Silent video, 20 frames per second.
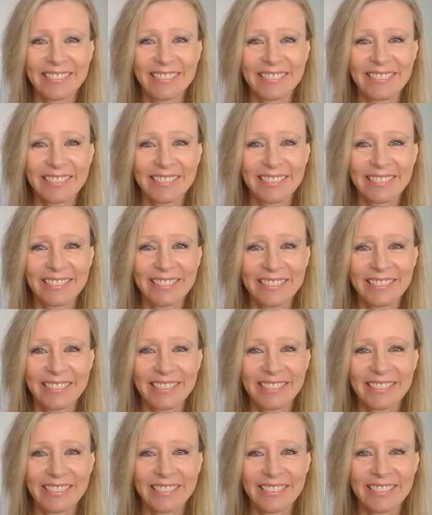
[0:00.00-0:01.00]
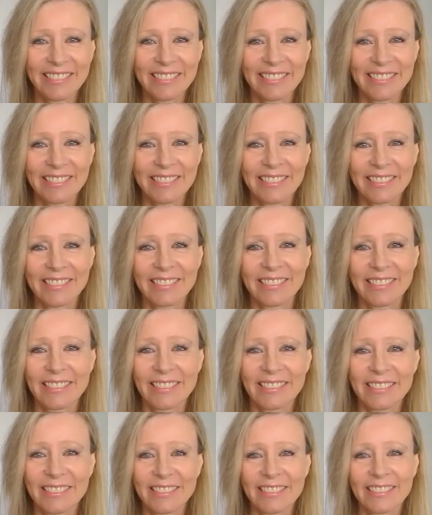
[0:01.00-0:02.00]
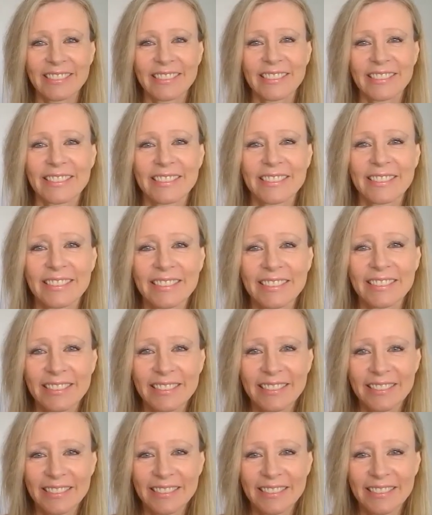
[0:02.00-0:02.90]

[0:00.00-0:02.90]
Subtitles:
This person isn't speaking.